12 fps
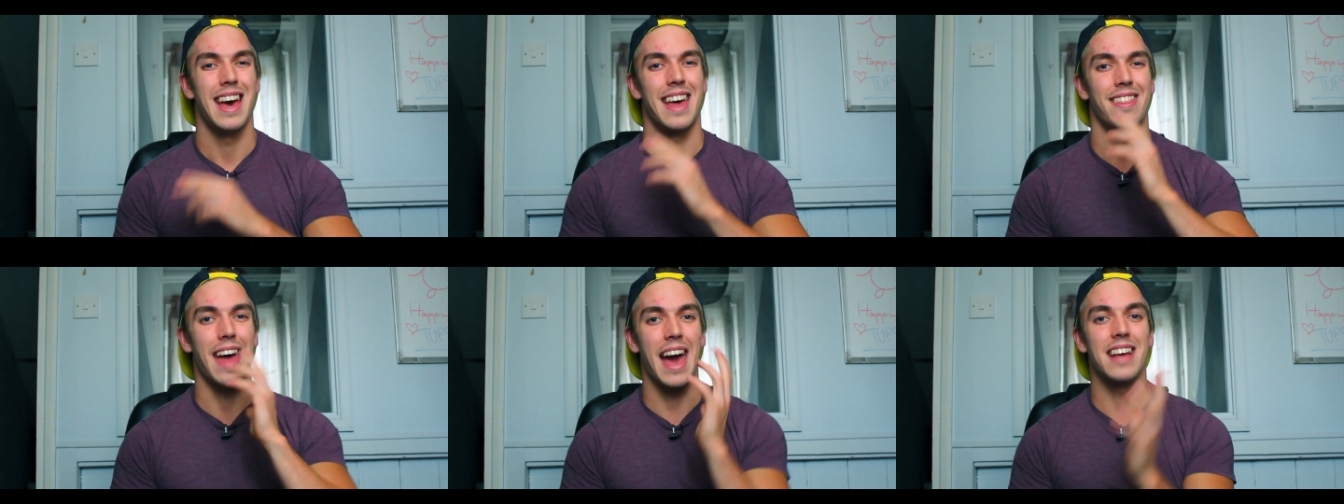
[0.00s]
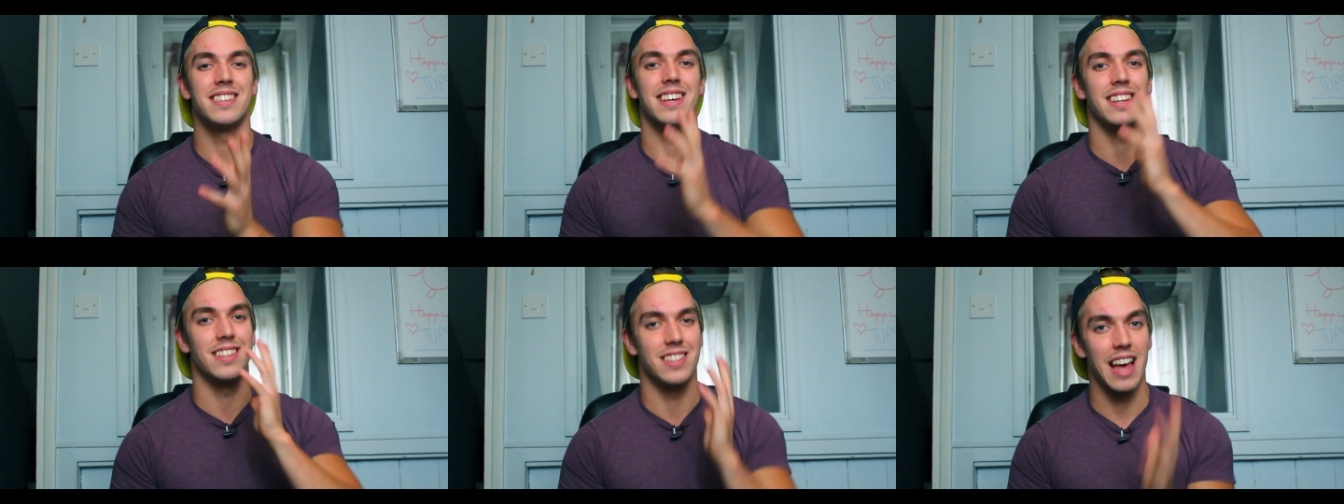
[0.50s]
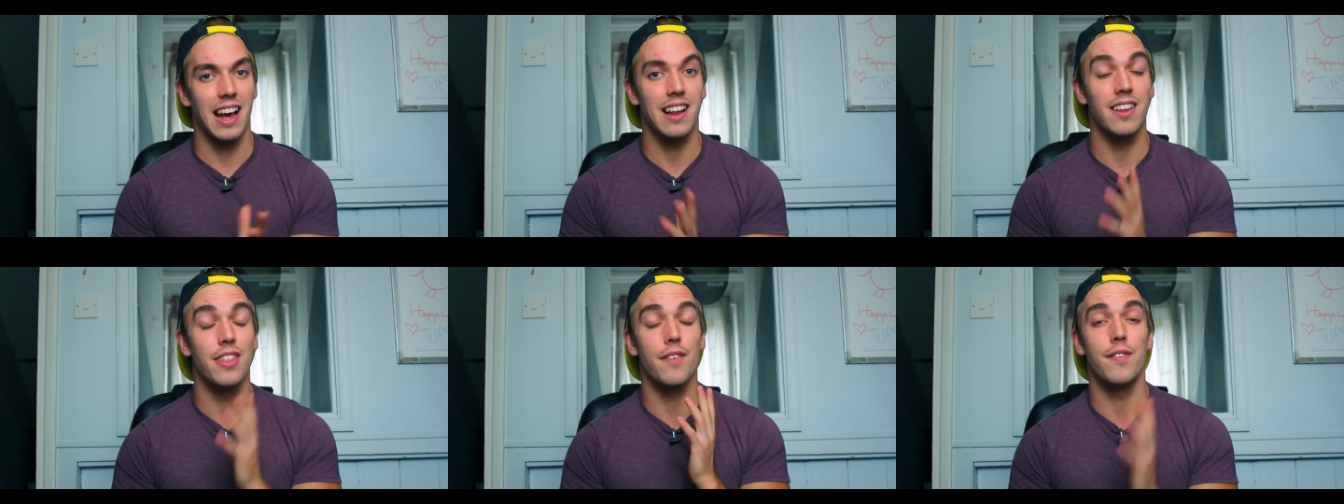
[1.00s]
And that is
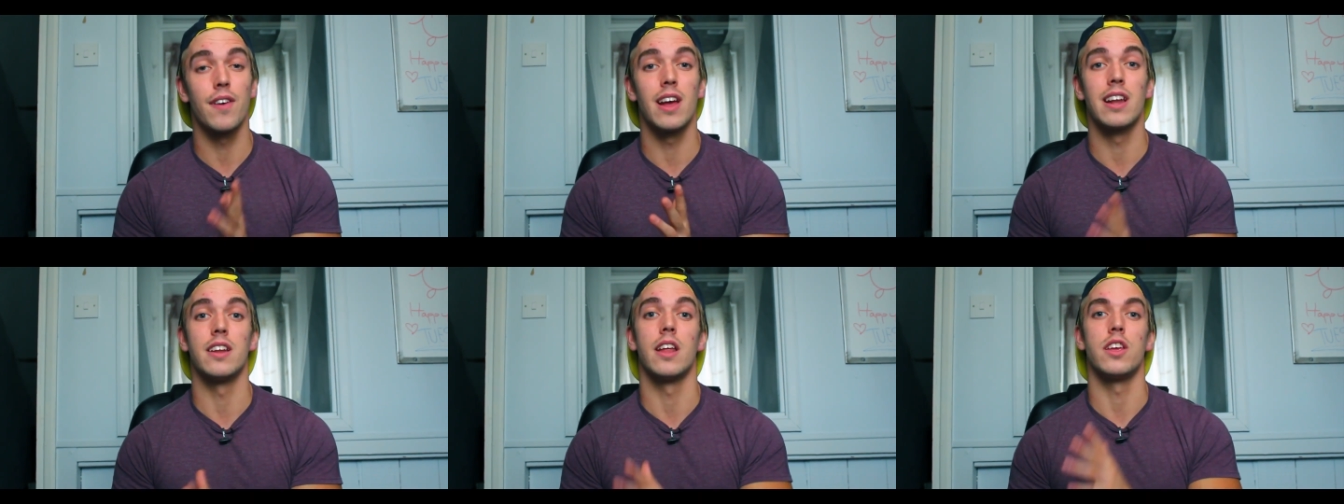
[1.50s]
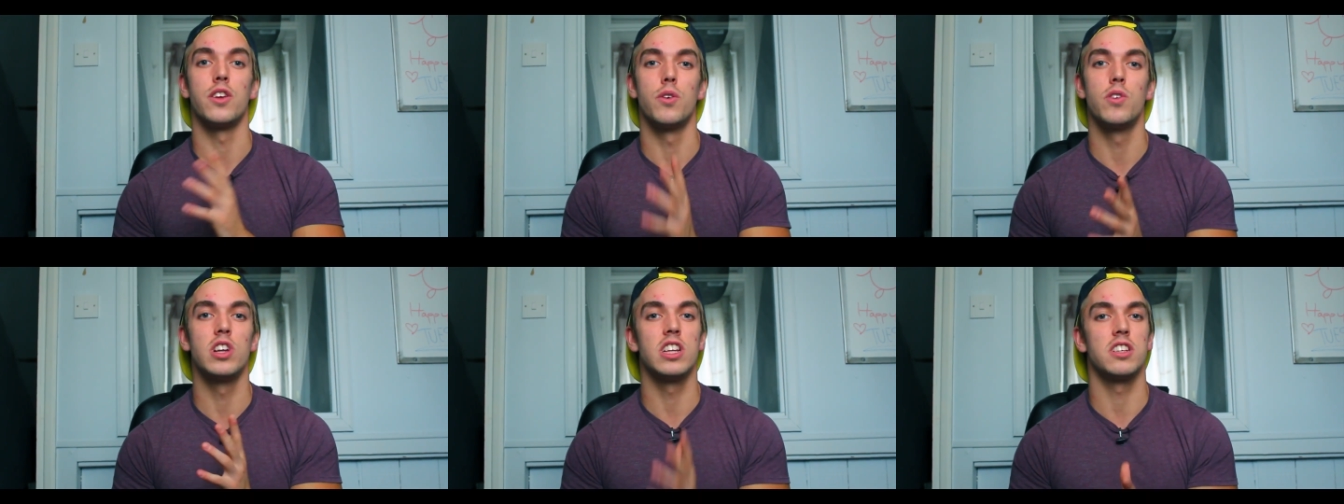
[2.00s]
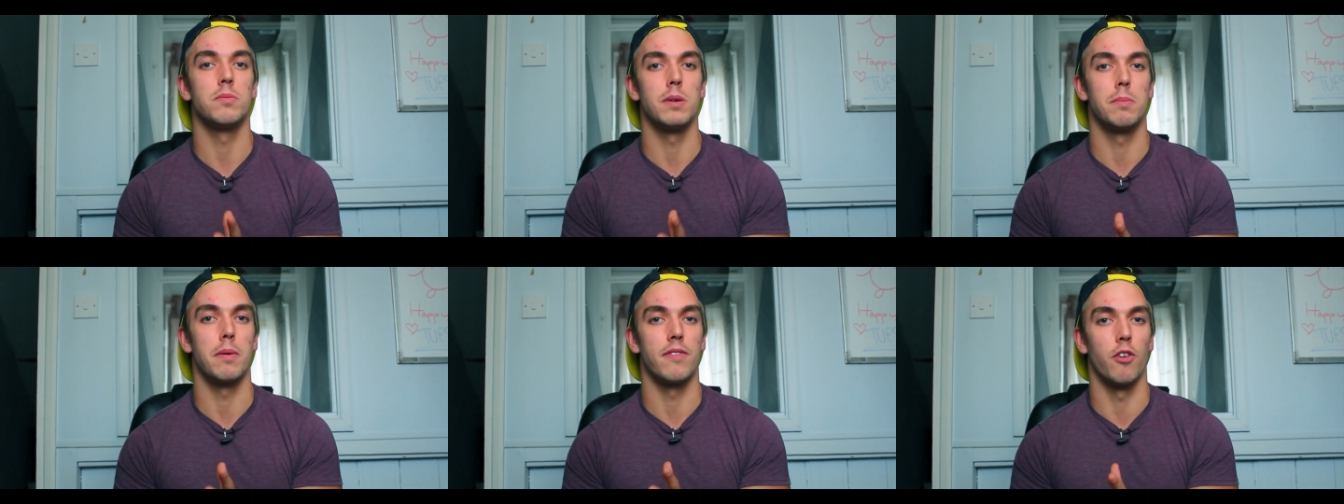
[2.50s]
exactly the feeling that you need to be
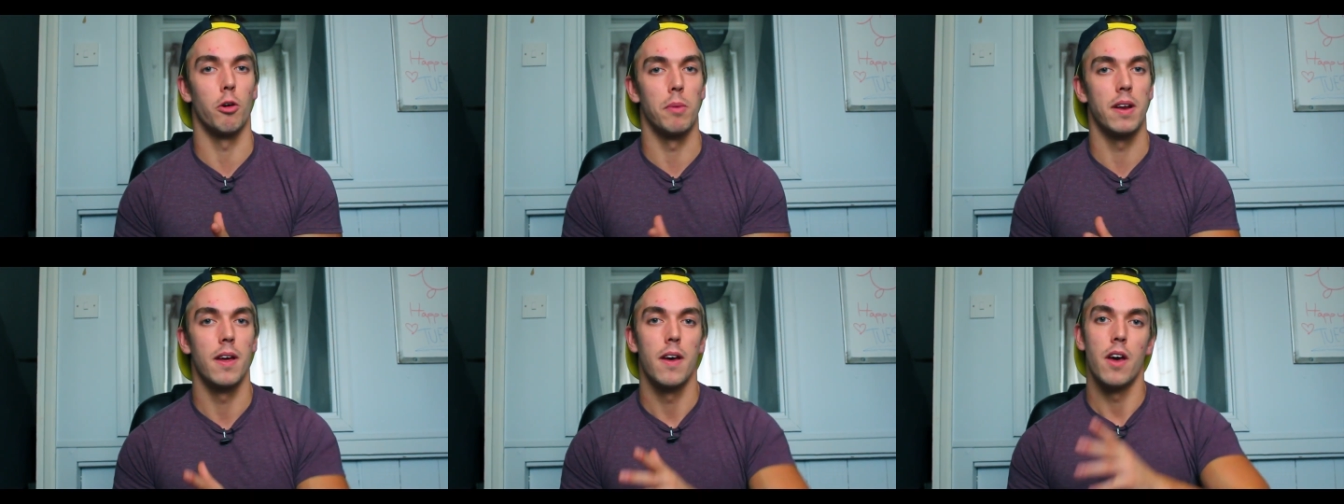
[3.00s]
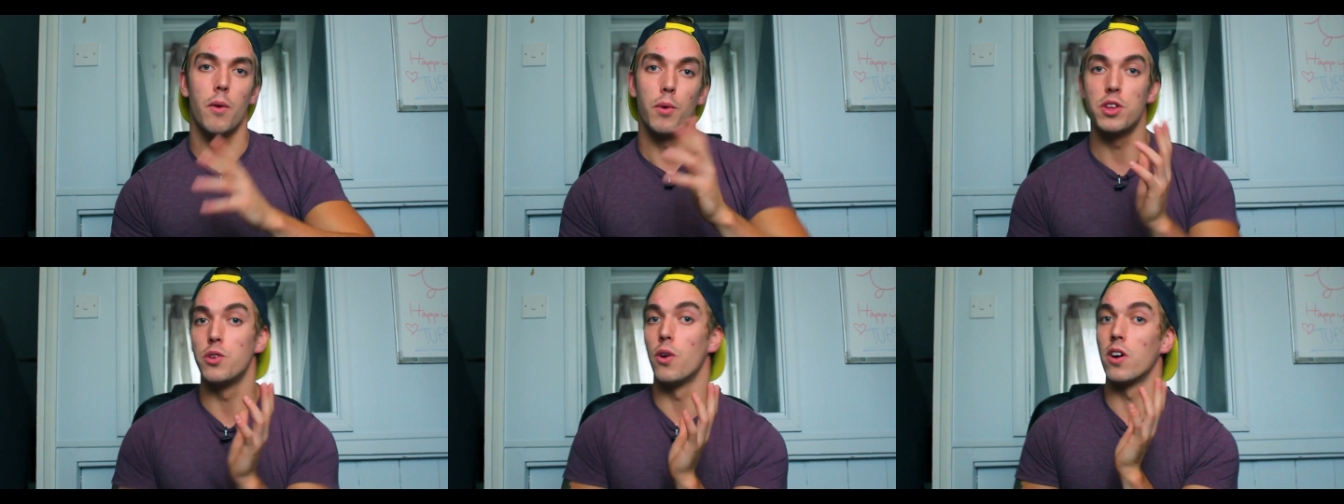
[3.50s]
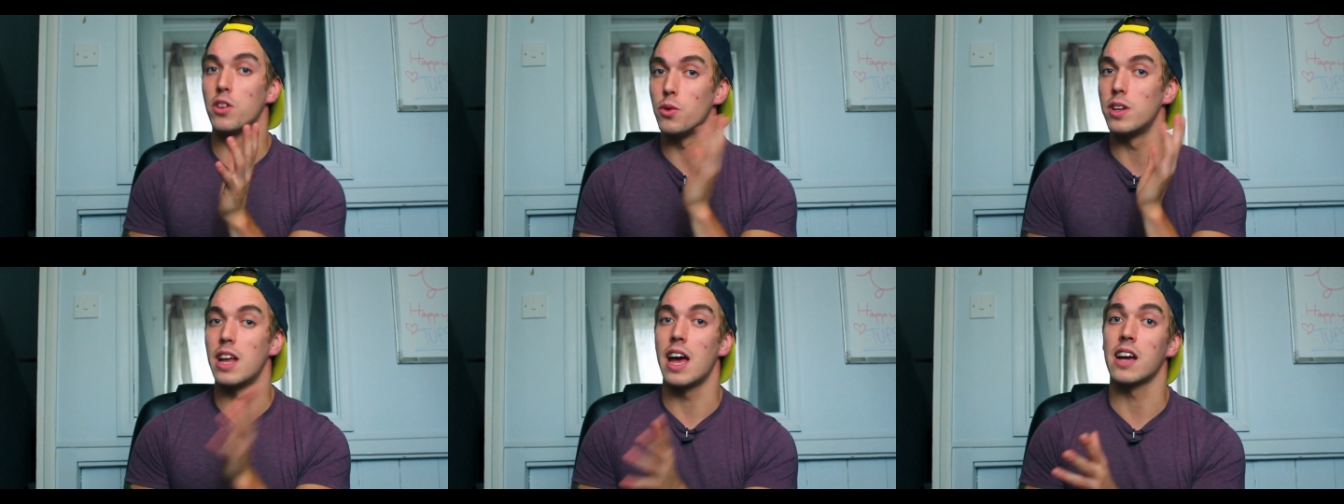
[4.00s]
performing when you are
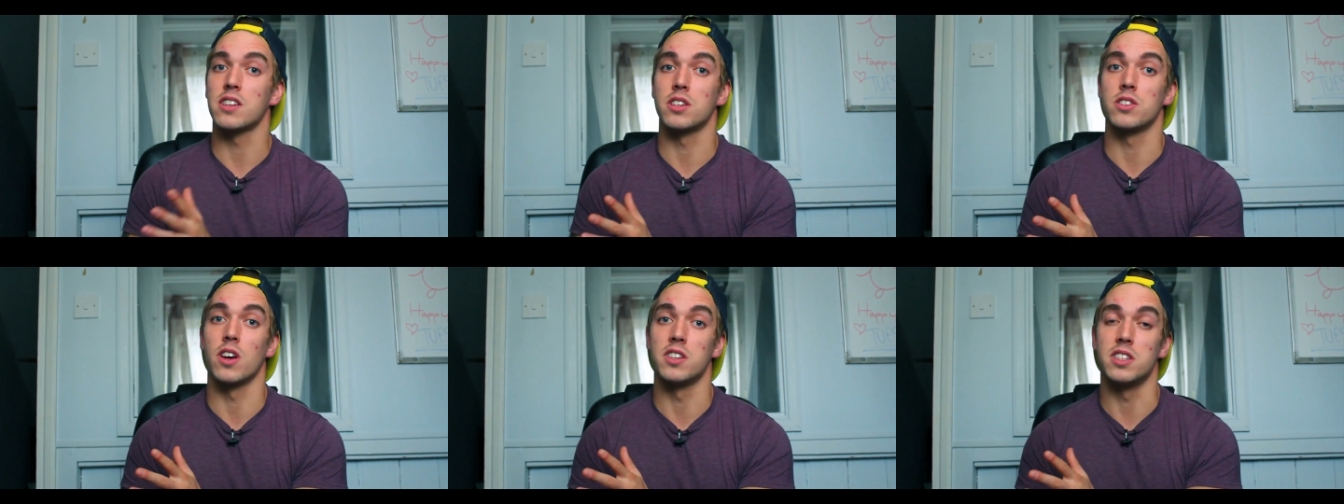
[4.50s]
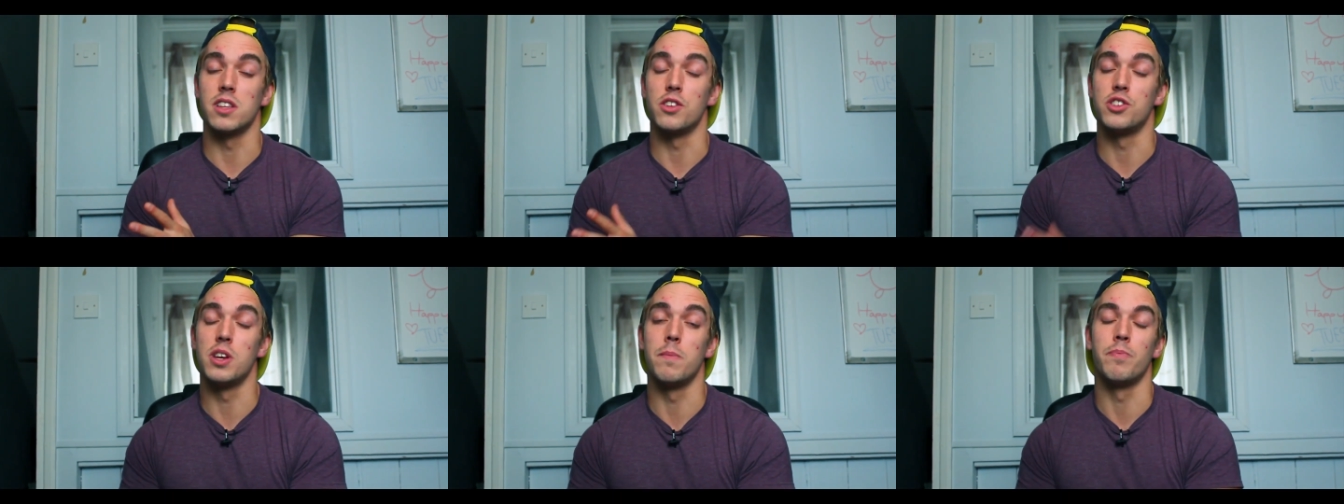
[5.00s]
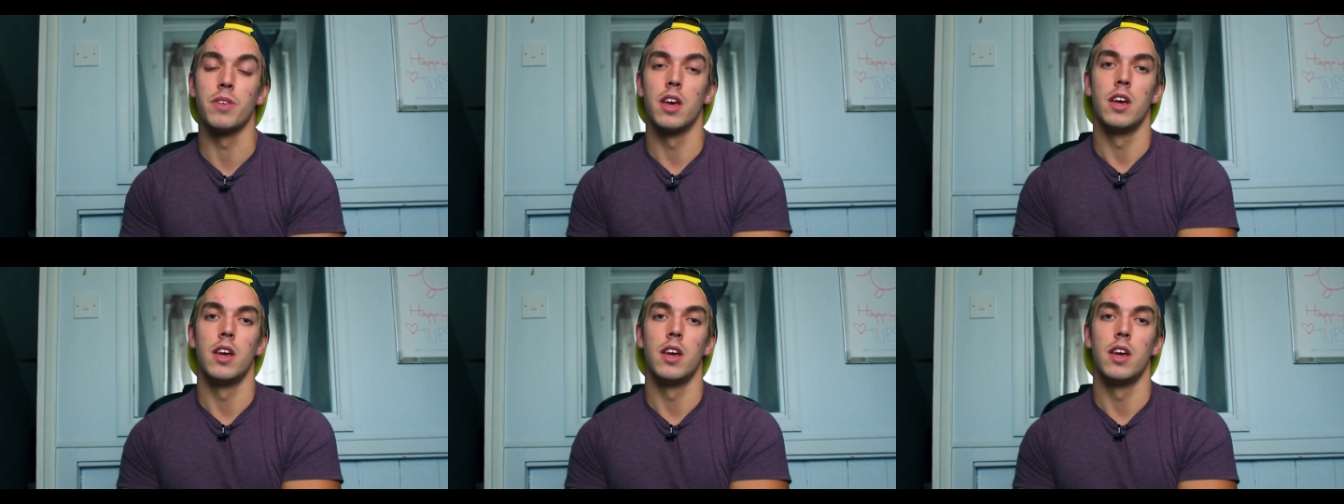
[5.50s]
doing that exercise in the gym.